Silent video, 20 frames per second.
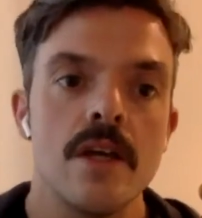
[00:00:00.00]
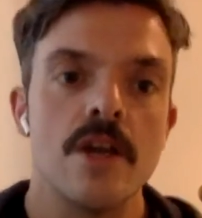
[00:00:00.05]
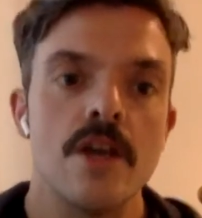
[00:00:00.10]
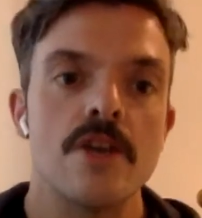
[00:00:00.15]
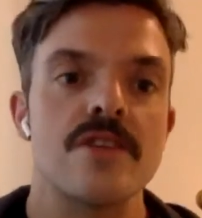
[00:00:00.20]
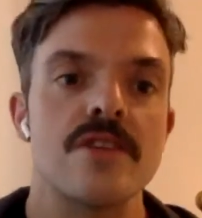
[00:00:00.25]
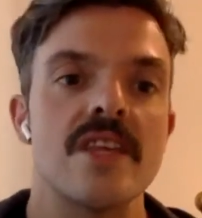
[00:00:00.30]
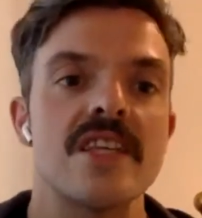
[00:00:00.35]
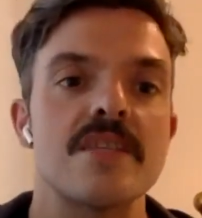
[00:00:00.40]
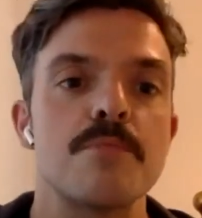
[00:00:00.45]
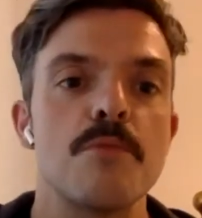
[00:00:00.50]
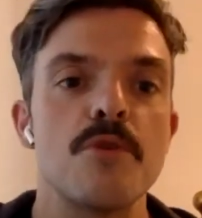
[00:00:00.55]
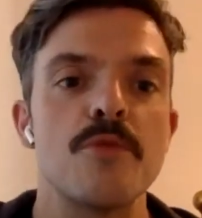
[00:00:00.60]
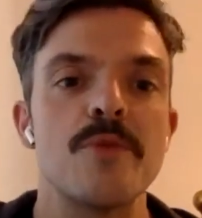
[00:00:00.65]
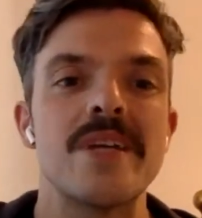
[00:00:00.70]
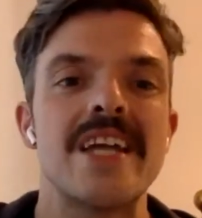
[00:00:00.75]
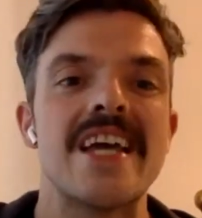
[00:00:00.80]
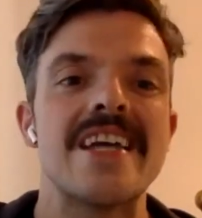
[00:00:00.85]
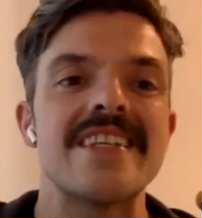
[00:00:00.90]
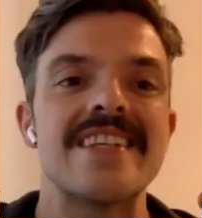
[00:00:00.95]
So this
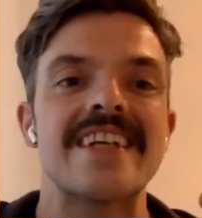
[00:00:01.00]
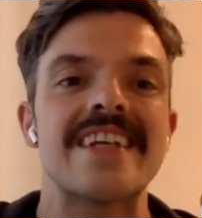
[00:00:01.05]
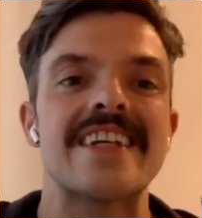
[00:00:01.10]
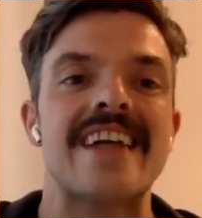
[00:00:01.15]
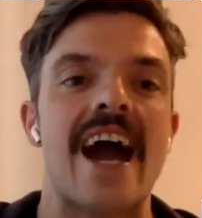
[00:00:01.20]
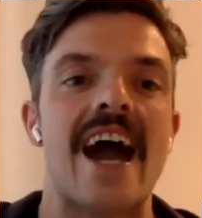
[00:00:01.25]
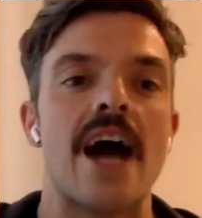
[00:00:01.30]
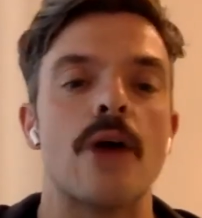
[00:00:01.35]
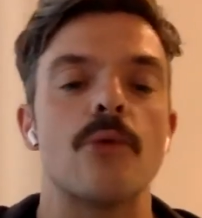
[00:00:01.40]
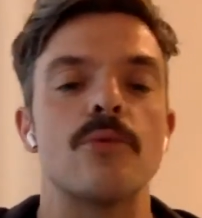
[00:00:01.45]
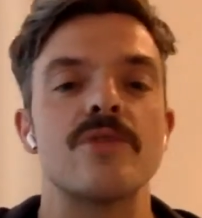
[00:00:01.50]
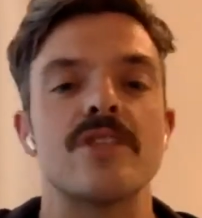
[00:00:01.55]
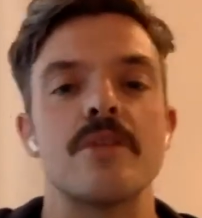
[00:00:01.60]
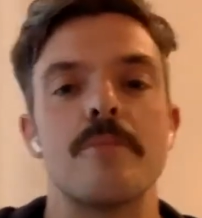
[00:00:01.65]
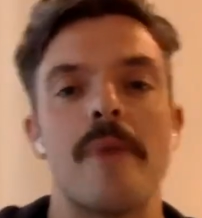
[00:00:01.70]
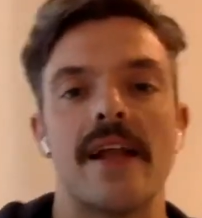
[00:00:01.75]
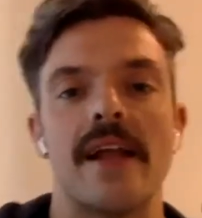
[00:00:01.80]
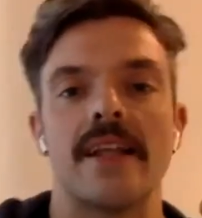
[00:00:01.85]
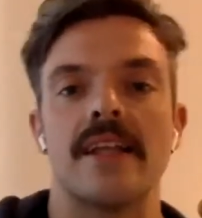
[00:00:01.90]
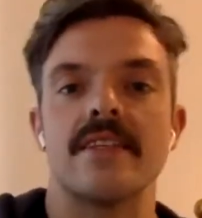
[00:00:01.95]
movement is a
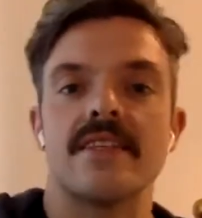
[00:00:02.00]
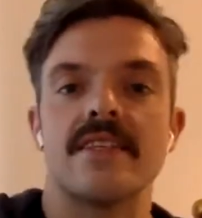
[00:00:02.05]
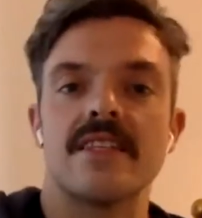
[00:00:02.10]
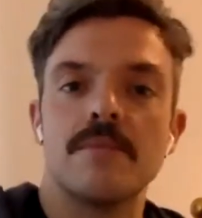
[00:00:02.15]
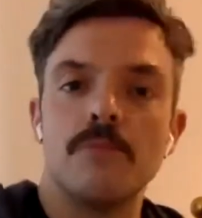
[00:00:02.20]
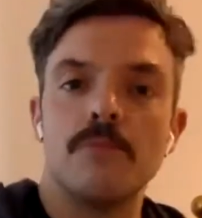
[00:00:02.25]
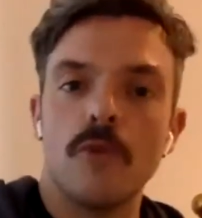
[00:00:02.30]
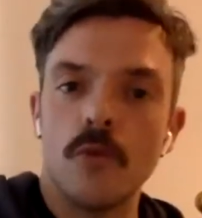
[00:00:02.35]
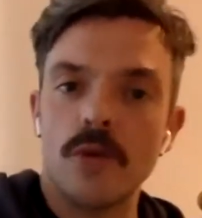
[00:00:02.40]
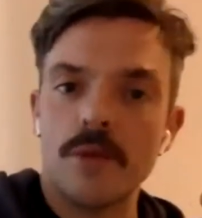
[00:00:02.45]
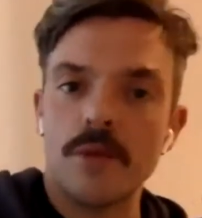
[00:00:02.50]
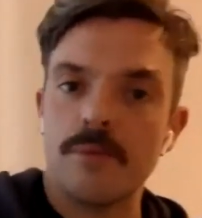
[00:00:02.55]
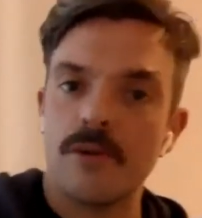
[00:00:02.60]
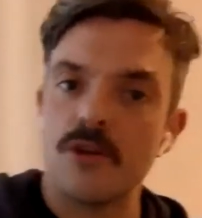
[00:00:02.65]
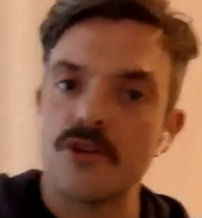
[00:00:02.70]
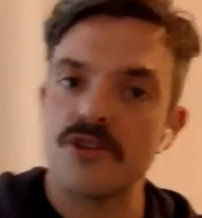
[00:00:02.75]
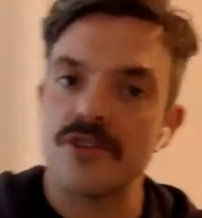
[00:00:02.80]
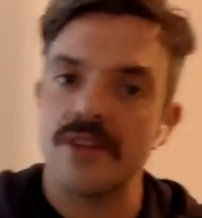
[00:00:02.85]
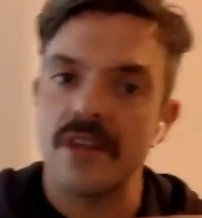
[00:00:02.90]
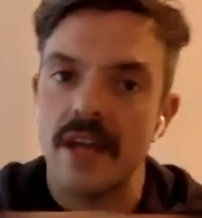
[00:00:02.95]
counterbalance. The more we
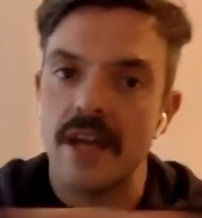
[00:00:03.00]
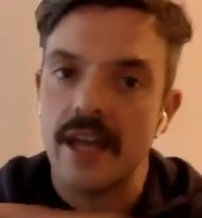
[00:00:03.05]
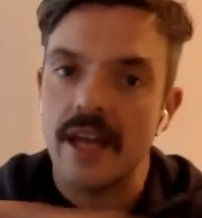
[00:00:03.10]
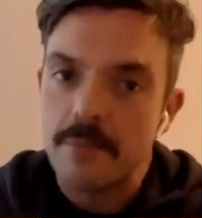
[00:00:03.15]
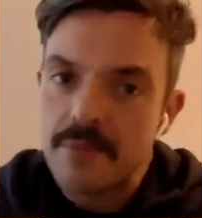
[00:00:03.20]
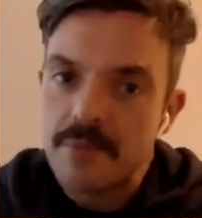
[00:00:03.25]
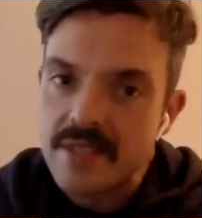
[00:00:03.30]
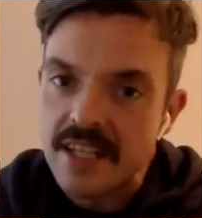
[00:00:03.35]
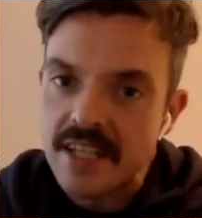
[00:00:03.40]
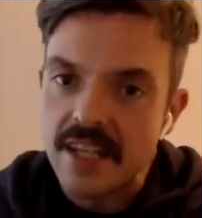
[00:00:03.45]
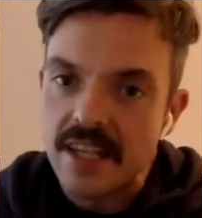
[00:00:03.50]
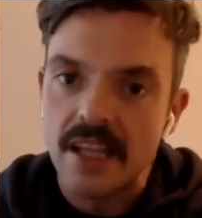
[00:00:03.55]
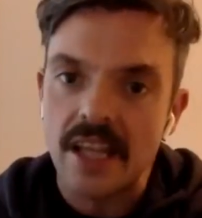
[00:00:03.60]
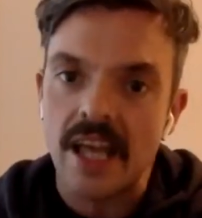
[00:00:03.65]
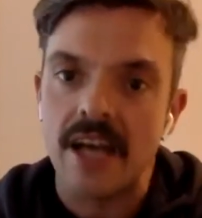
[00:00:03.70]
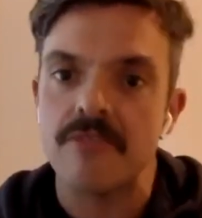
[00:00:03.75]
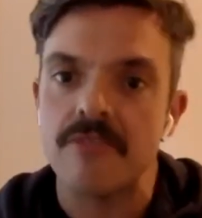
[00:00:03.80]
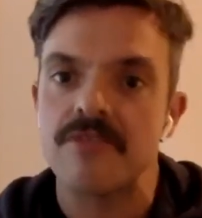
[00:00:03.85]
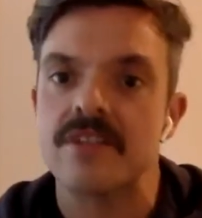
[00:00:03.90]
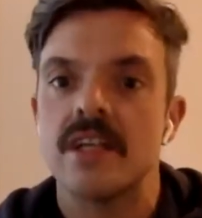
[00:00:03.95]
push the hips to the
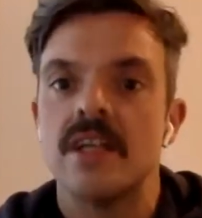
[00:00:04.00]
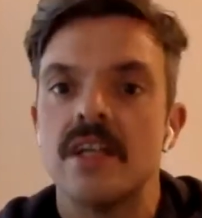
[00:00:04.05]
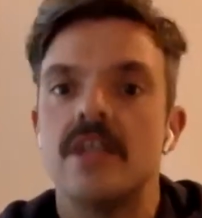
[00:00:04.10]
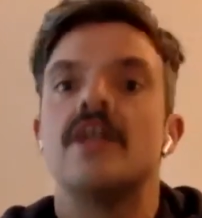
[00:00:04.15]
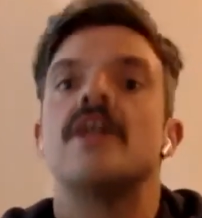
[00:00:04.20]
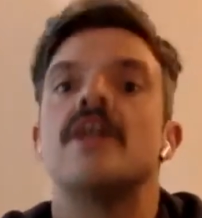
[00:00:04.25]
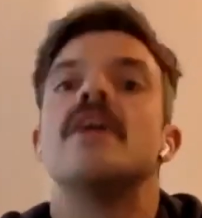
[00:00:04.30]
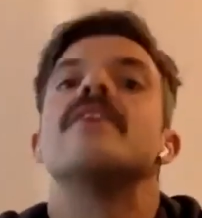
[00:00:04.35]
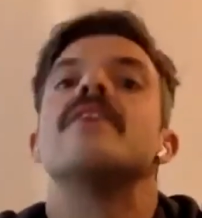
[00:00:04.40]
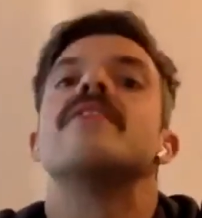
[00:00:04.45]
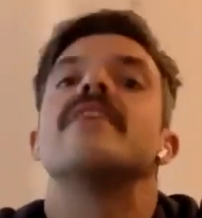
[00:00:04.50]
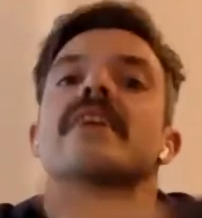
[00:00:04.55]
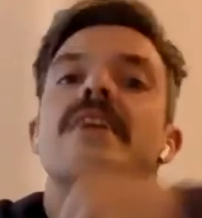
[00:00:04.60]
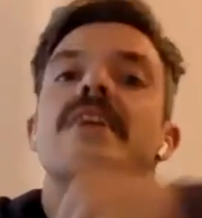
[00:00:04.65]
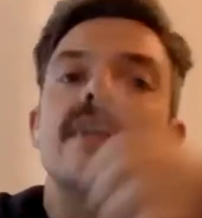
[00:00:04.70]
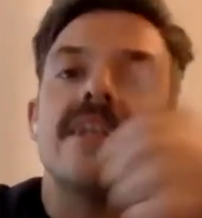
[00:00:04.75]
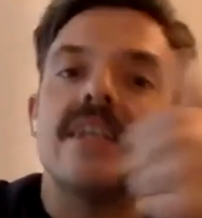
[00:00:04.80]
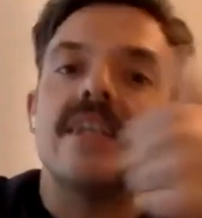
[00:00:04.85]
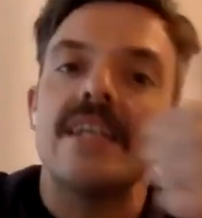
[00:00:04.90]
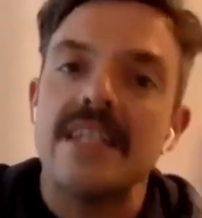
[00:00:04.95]
left, the
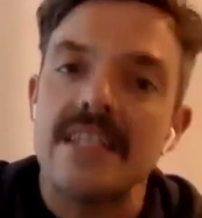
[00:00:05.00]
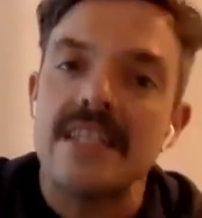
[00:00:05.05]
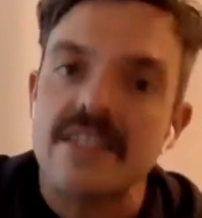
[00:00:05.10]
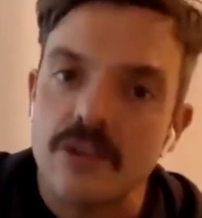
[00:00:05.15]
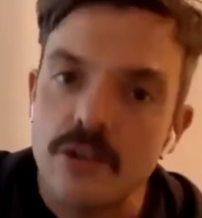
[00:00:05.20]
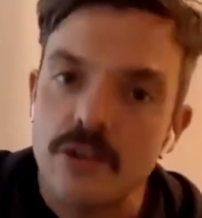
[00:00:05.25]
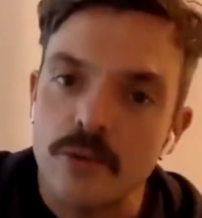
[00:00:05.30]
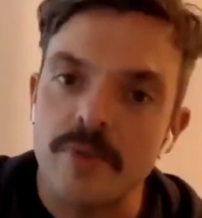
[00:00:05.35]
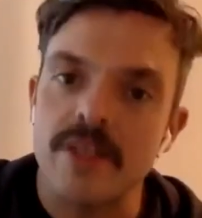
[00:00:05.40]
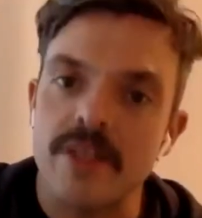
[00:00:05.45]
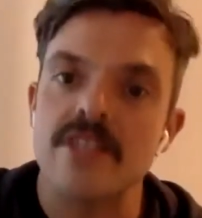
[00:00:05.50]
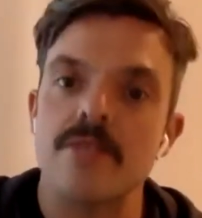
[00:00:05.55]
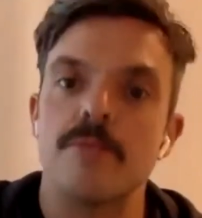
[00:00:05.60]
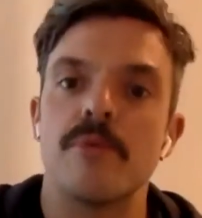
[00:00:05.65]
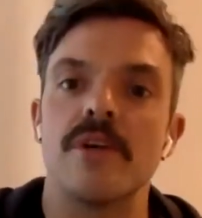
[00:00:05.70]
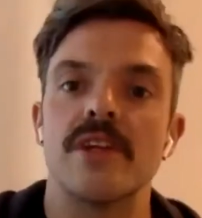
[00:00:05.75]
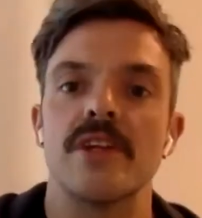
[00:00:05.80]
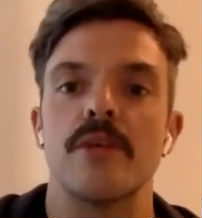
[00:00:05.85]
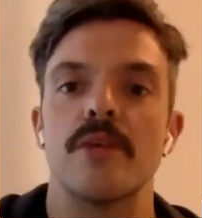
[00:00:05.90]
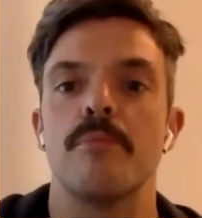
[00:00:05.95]
easier it'll be to
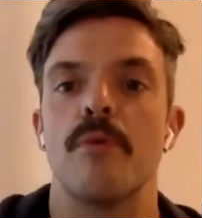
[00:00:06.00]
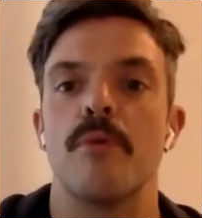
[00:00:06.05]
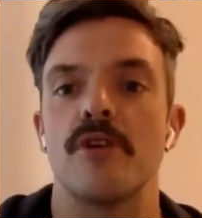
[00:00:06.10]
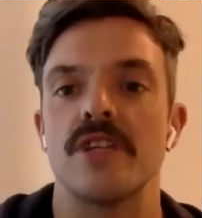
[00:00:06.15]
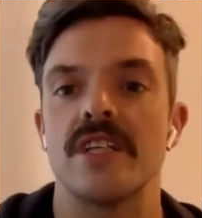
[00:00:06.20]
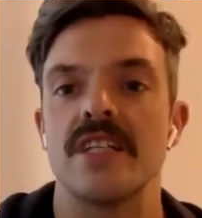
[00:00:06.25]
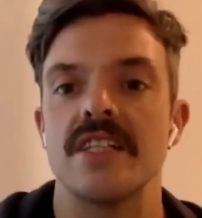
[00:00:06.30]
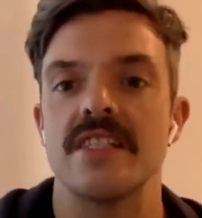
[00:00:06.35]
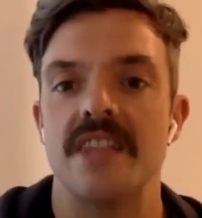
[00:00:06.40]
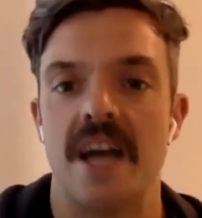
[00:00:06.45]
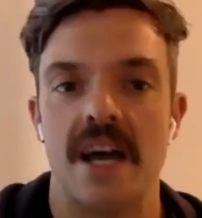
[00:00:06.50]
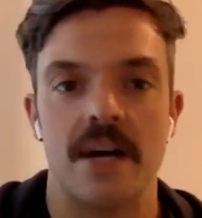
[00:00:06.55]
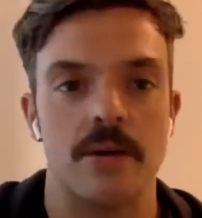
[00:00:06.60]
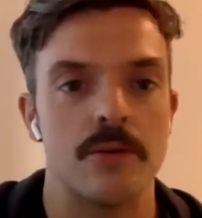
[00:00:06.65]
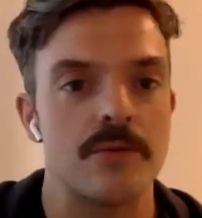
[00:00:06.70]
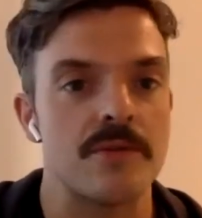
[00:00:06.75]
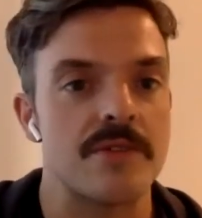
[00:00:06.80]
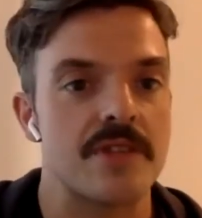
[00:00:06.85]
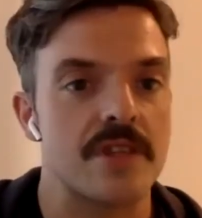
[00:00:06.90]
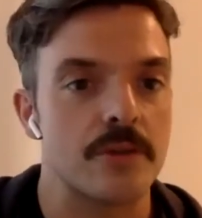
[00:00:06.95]
bring the body
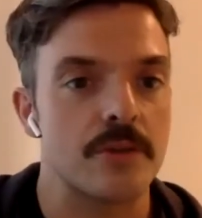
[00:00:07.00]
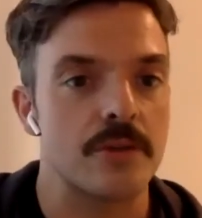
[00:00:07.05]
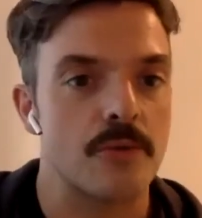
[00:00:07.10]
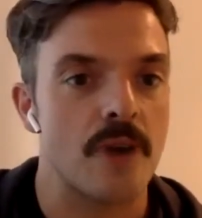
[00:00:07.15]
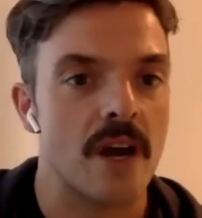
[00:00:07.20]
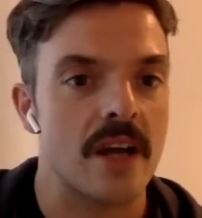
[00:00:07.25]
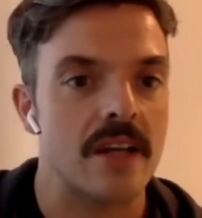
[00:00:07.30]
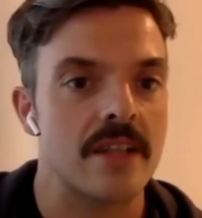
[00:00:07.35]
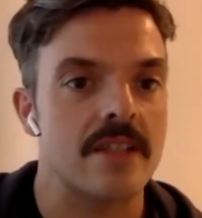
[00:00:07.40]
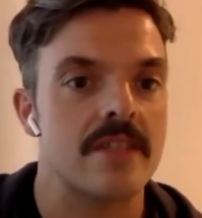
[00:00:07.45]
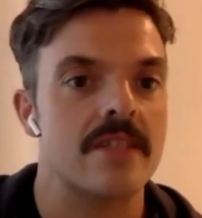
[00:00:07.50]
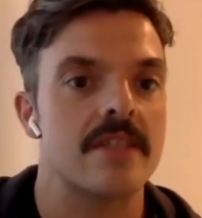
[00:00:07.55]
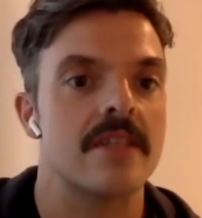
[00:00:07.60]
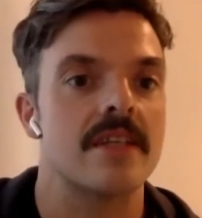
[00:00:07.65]
down to the right.